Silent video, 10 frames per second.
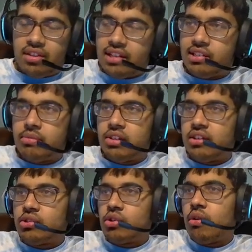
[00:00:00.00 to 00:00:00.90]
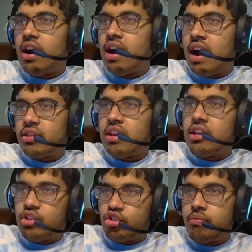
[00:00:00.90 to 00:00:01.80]
That's the thing. So I, I
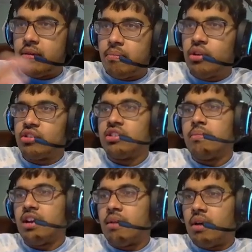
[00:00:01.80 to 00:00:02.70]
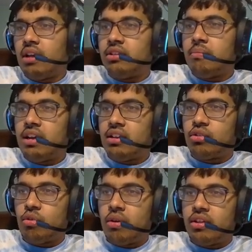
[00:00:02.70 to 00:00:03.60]
think it should be Mozambique and Mali making it through.